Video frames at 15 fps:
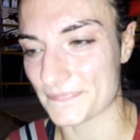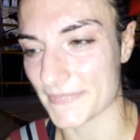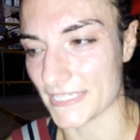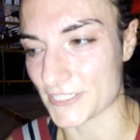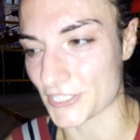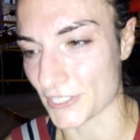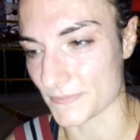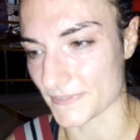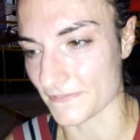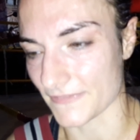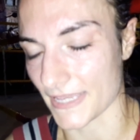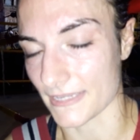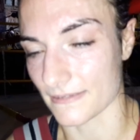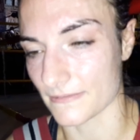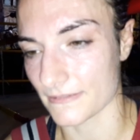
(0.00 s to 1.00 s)
In terms of
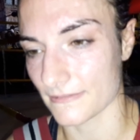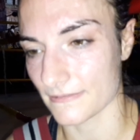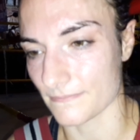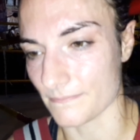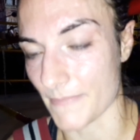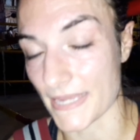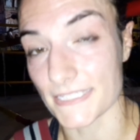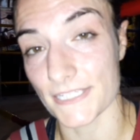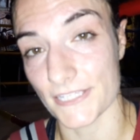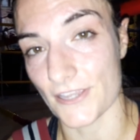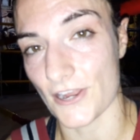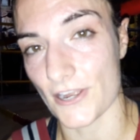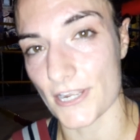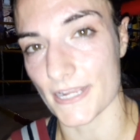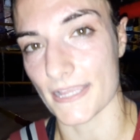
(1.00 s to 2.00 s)
like mentally
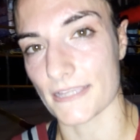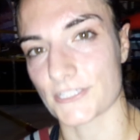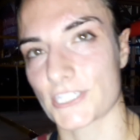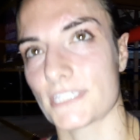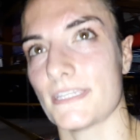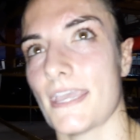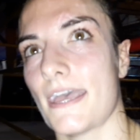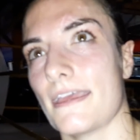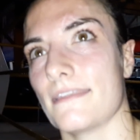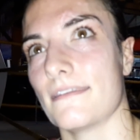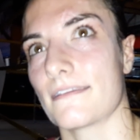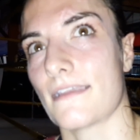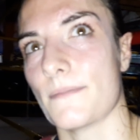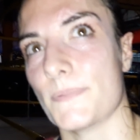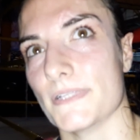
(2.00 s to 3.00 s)
hard, I actually had
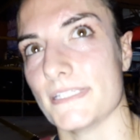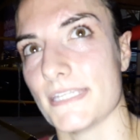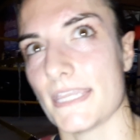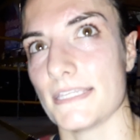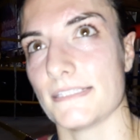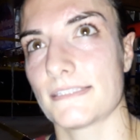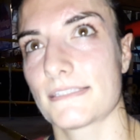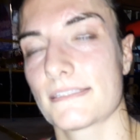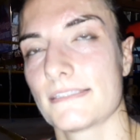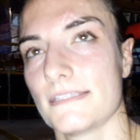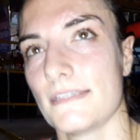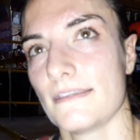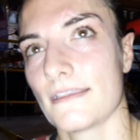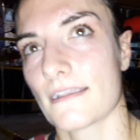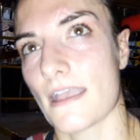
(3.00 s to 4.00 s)
a couple of days
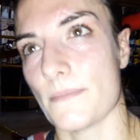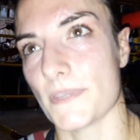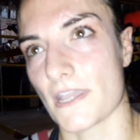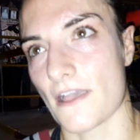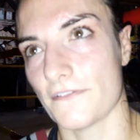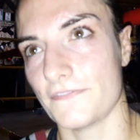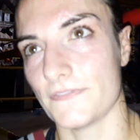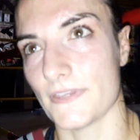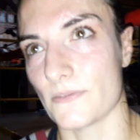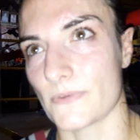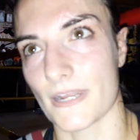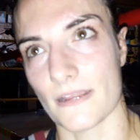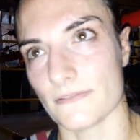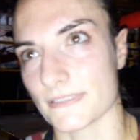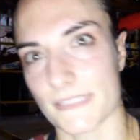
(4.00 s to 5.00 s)
coming off of it
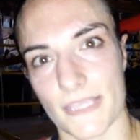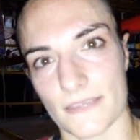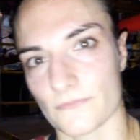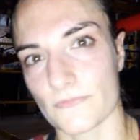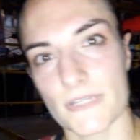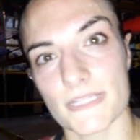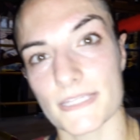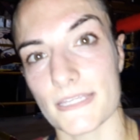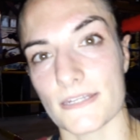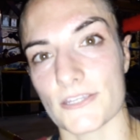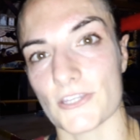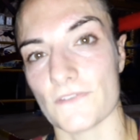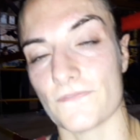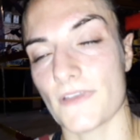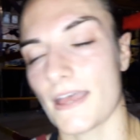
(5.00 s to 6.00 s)
where I was like really in a
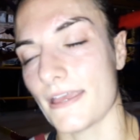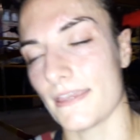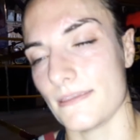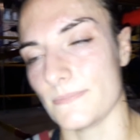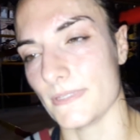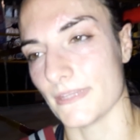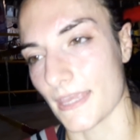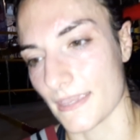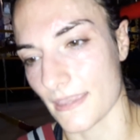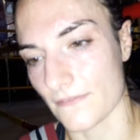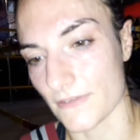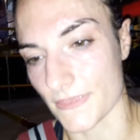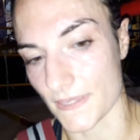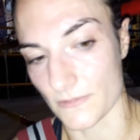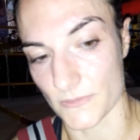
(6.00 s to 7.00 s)
good vibe, and like
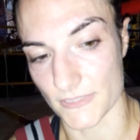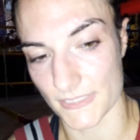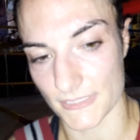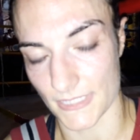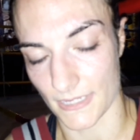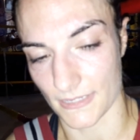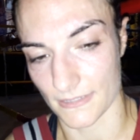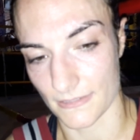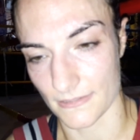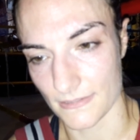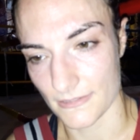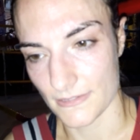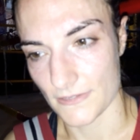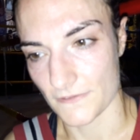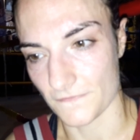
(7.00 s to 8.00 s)
everything was
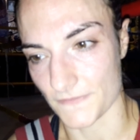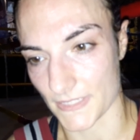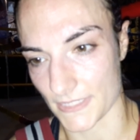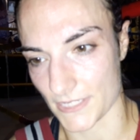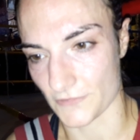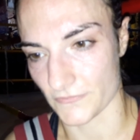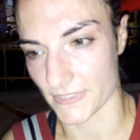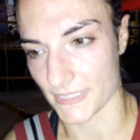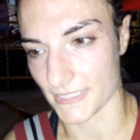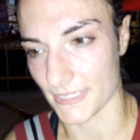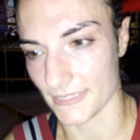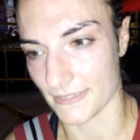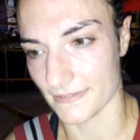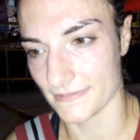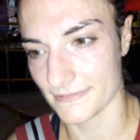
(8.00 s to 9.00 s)
feeling
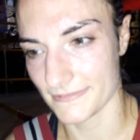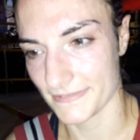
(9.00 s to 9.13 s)
really